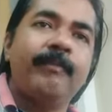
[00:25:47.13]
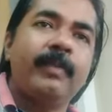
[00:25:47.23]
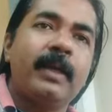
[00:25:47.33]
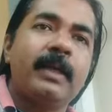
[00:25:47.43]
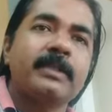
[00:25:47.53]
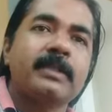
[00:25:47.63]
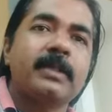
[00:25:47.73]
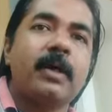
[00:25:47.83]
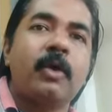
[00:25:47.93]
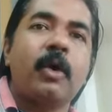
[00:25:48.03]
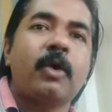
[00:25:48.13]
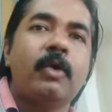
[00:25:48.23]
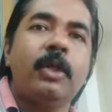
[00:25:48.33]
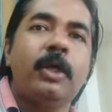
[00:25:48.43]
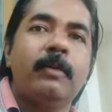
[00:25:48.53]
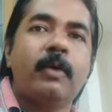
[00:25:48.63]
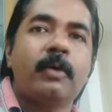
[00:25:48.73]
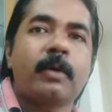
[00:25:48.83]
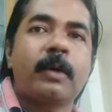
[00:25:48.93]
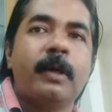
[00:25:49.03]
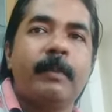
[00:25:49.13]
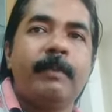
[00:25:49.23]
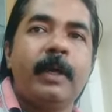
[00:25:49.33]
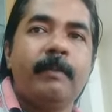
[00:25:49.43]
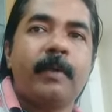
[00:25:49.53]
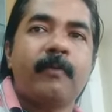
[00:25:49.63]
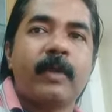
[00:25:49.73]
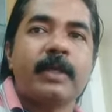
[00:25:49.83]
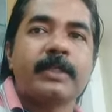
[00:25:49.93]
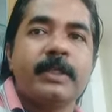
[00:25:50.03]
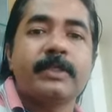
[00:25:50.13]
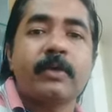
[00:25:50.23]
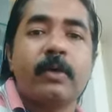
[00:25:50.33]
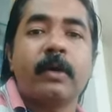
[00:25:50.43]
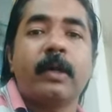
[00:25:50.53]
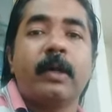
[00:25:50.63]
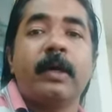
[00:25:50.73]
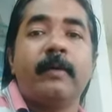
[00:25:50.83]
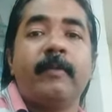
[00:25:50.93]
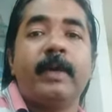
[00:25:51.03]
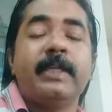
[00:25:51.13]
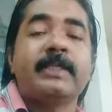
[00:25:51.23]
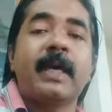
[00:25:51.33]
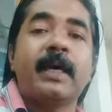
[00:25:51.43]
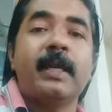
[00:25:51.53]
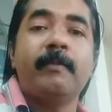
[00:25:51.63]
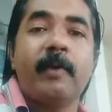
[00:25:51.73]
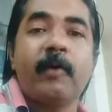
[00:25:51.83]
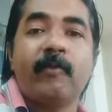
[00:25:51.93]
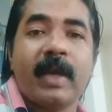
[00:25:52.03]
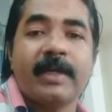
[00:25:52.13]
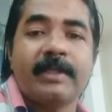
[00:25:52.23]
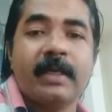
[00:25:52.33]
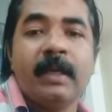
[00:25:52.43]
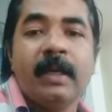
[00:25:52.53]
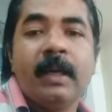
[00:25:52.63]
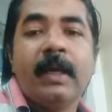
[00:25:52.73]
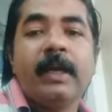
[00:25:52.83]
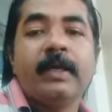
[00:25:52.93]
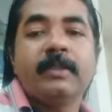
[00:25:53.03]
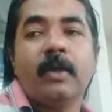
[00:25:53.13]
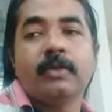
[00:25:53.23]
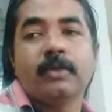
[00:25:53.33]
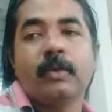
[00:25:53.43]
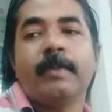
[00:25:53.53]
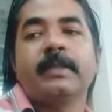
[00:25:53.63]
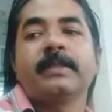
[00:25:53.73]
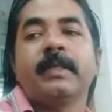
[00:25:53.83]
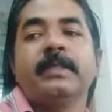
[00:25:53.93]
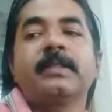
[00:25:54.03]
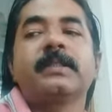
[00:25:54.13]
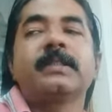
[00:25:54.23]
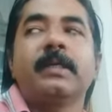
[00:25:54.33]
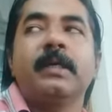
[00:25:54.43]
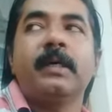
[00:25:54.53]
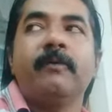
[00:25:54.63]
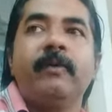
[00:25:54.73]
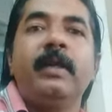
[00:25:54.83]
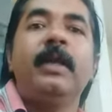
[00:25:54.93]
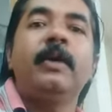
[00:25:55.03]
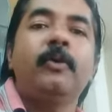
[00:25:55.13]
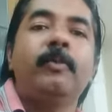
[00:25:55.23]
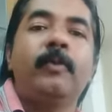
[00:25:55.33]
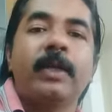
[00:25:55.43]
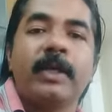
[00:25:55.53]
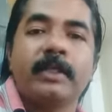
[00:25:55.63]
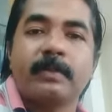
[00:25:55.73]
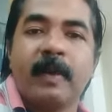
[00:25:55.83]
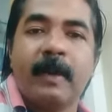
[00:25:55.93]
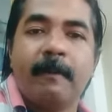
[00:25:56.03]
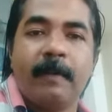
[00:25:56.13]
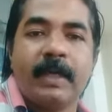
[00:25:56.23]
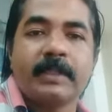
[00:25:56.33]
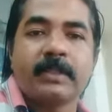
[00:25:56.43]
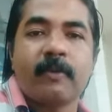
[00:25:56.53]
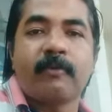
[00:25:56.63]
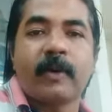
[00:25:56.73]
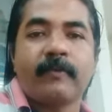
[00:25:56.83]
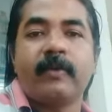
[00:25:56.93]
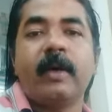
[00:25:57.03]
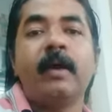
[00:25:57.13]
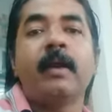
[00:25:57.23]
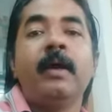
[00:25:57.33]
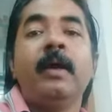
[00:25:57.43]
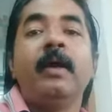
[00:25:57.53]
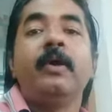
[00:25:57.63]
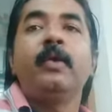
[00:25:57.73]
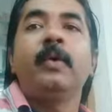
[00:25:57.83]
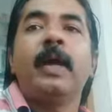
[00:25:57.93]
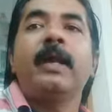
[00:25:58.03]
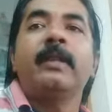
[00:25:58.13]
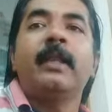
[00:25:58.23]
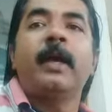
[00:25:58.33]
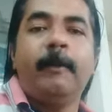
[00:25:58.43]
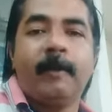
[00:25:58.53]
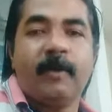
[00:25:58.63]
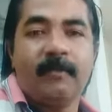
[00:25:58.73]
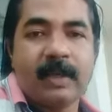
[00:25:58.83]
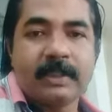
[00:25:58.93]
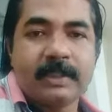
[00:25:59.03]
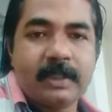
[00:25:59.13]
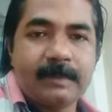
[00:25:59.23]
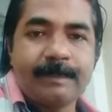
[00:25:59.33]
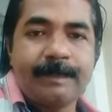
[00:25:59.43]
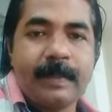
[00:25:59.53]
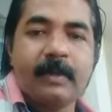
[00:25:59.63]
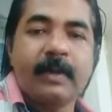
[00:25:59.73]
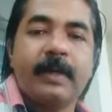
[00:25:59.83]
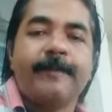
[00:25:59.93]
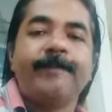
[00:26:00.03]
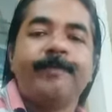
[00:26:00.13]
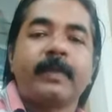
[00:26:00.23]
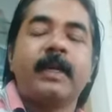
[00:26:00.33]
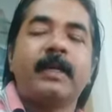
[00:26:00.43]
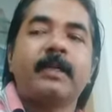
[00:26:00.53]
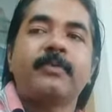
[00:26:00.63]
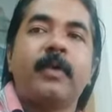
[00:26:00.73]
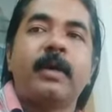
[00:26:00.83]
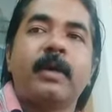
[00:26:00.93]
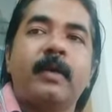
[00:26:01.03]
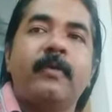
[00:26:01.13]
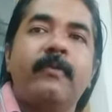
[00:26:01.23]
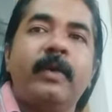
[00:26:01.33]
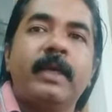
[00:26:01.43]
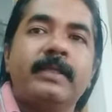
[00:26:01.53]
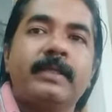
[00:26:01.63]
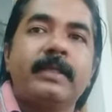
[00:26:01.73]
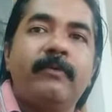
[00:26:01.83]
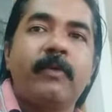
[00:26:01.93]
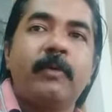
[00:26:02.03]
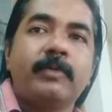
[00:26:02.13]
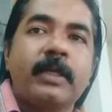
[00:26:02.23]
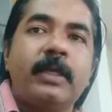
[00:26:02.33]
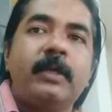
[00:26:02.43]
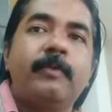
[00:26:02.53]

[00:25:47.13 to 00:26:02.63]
It is not only about being perfectionist or desiring perfection. It is also person is willing to put his best of effort to get that perfection. Okay, that is what we can see from sun in